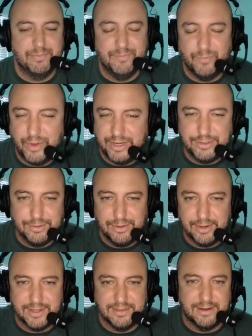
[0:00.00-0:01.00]
When you
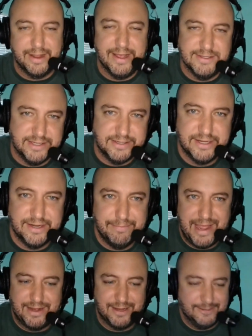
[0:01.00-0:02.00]
look at the guys that did
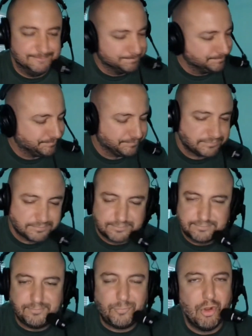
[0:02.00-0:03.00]
make it,
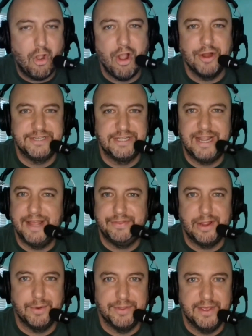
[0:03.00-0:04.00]
hard to get
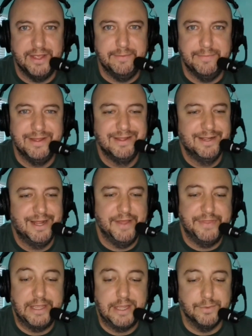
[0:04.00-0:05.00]
there with him. I
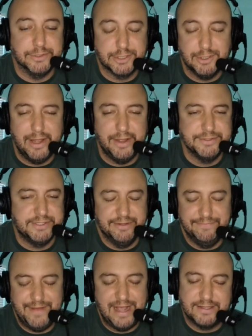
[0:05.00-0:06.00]
think he was close, and
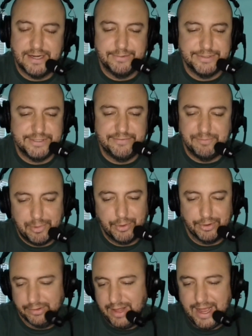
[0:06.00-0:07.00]
the fact that he was even
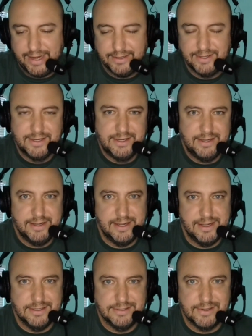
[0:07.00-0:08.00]
borderline
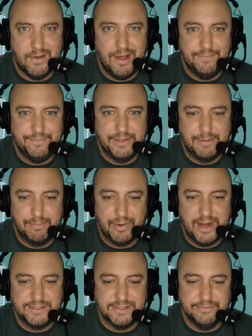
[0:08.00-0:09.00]
is awfully
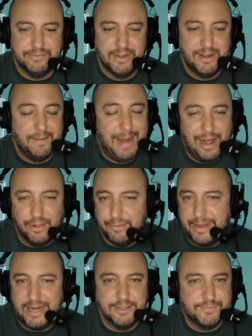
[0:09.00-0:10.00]
impressive. Paolo
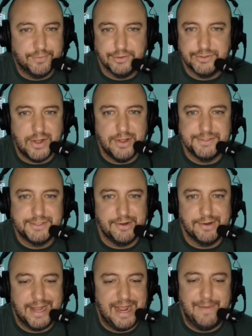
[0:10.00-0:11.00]
made his first
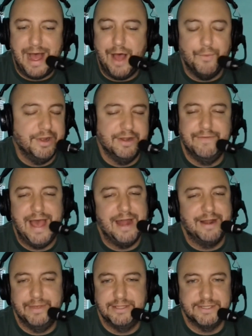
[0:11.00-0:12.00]
All-Star game. I wouldn't have
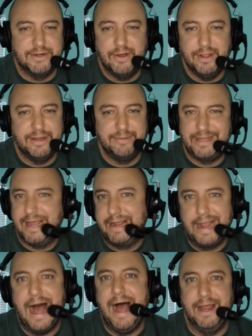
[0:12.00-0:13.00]
had him as an All-NBA
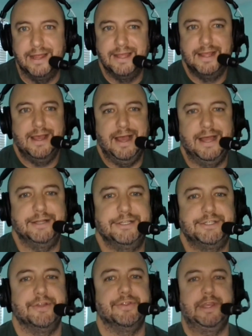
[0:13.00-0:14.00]
guy. I
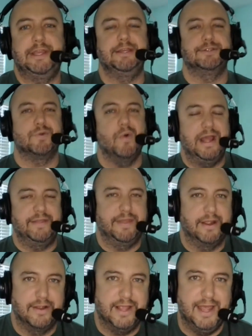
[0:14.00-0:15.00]
just don't think he's quite
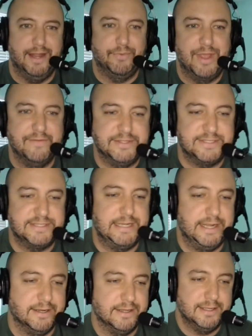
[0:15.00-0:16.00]
there yet. We haven't
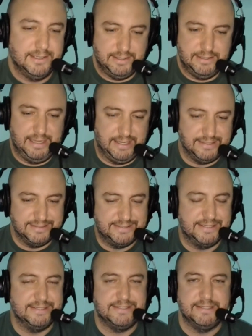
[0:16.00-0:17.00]
seen the
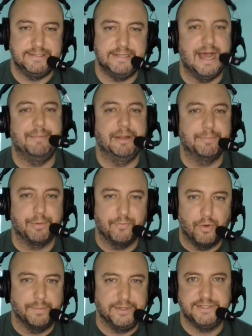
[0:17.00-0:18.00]
consistent dominant
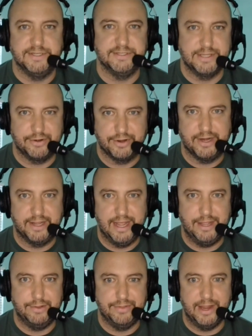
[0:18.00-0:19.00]
performances that are going to
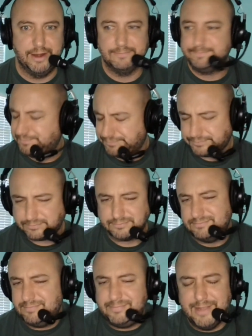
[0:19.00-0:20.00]
get you there.
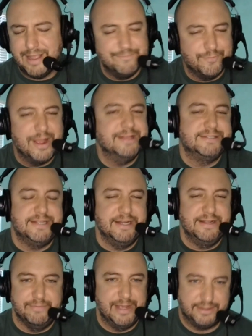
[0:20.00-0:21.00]
And Franz
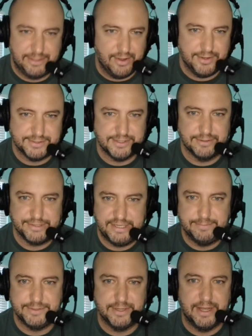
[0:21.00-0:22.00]
didn't even make the All-Star
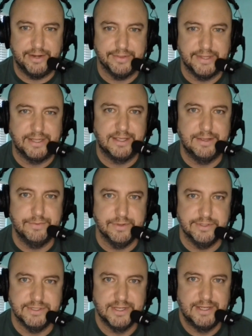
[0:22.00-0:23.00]
team, so I don't think he
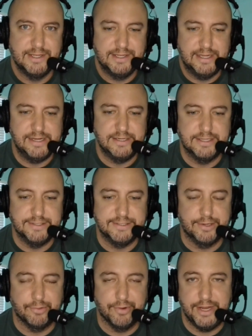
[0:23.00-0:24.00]
was in
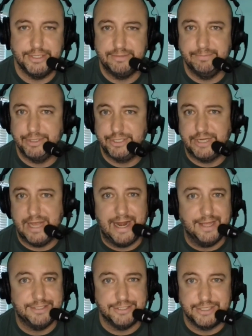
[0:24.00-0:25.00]
consideration. But shout
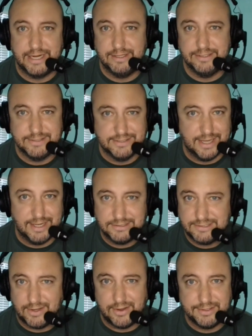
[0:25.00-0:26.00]
out to Jalen
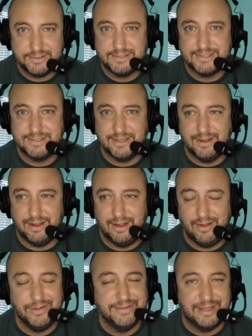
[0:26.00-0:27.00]
Suggs,
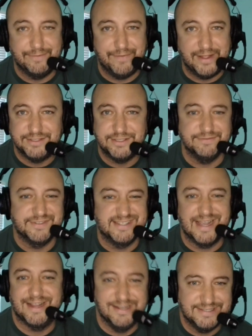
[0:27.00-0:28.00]
all defensive
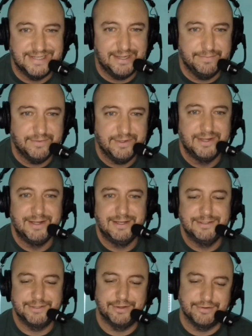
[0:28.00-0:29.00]
second team.
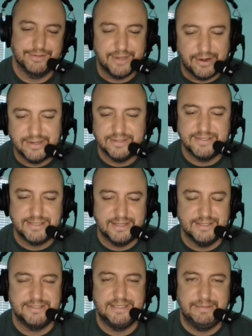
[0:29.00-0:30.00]
So you're starting to see
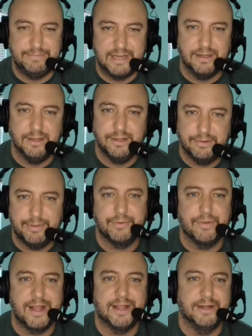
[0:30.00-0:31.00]
this team get a little bit
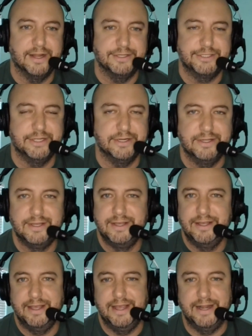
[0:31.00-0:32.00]
of recognition,
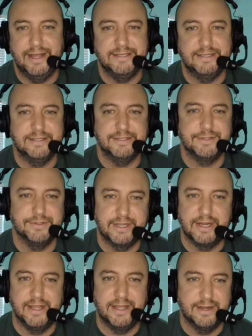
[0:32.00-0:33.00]
and I think that's only
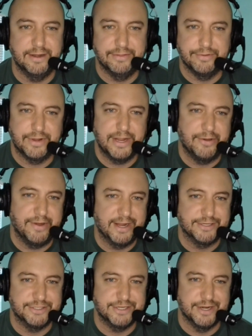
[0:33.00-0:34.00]
going to hit another gear
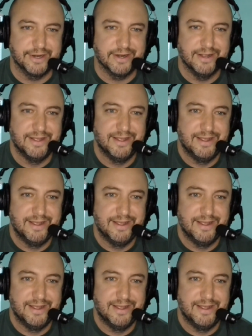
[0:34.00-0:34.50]
next year.